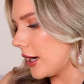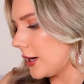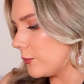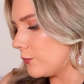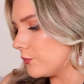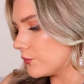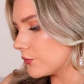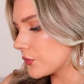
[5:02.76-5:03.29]

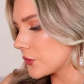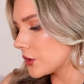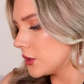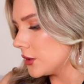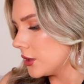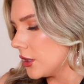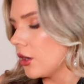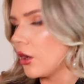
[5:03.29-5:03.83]
Um,
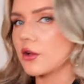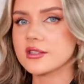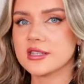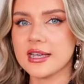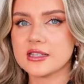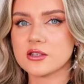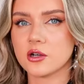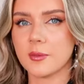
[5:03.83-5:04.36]
on
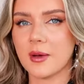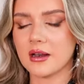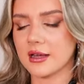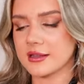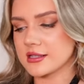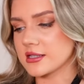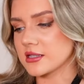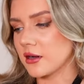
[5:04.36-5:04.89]
TikTok about
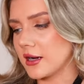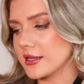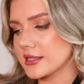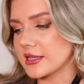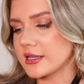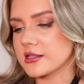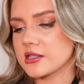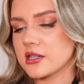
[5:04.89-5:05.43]
like the
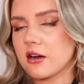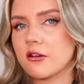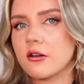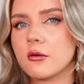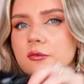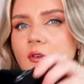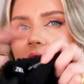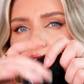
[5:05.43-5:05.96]
sizing in
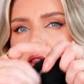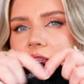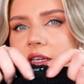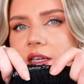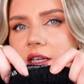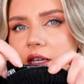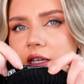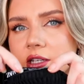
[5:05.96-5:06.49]
Zara of like
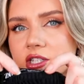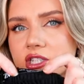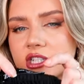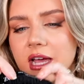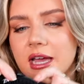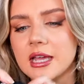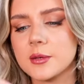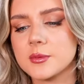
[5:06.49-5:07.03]
the
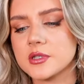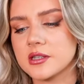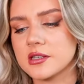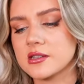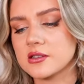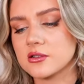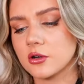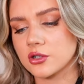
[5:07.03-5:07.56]
shape. So
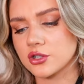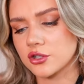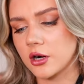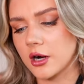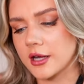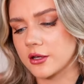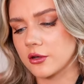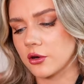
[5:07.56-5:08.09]
this has got a
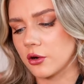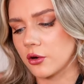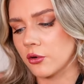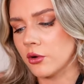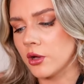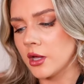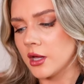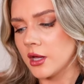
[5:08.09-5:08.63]

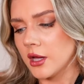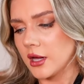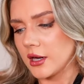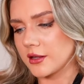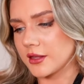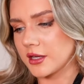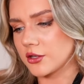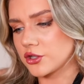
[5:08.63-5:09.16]
triangle.
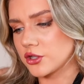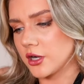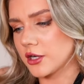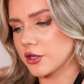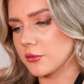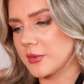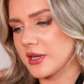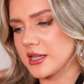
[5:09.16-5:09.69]
And I think a
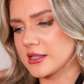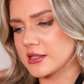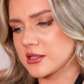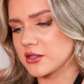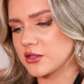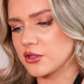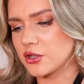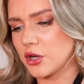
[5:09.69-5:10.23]
triangle means
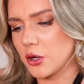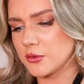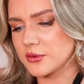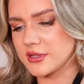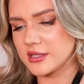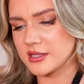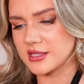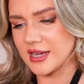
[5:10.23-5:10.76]
go
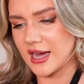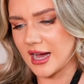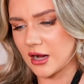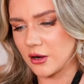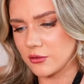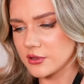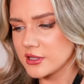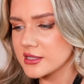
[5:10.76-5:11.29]

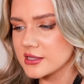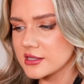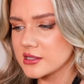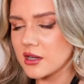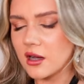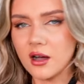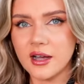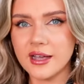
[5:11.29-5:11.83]
down in
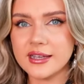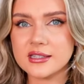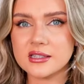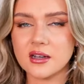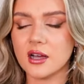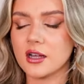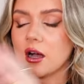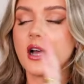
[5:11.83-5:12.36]
size.
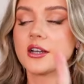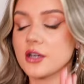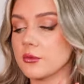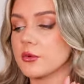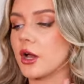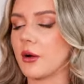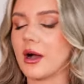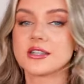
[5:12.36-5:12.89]
I, I
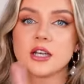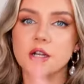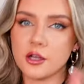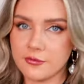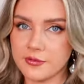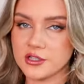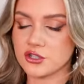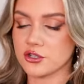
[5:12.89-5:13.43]
don't know. I don't know
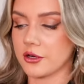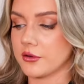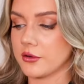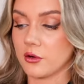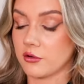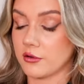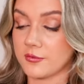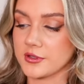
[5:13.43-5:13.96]
if it's true
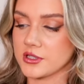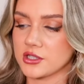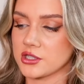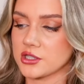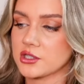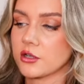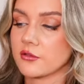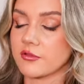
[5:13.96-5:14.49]
or if it's
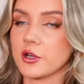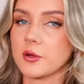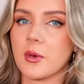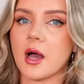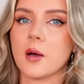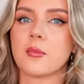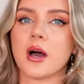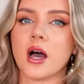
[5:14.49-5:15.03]
just a
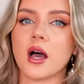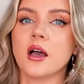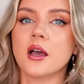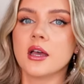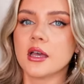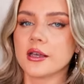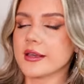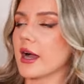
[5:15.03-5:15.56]
rumor, but
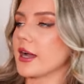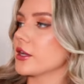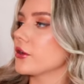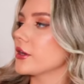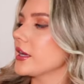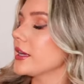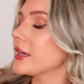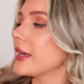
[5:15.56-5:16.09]
yeah, I
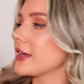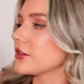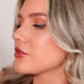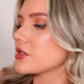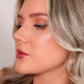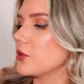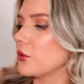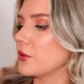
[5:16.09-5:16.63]
got it in an
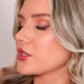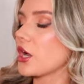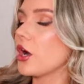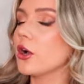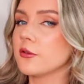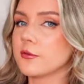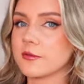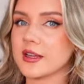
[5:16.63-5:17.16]
extra small, which
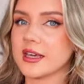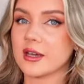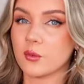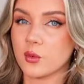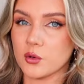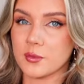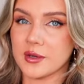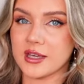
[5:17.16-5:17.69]
hopefully
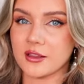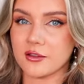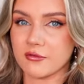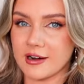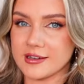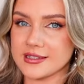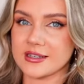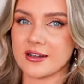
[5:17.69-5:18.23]
will be the
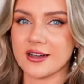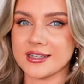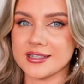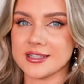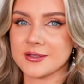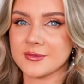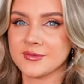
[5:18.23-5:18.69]
right size.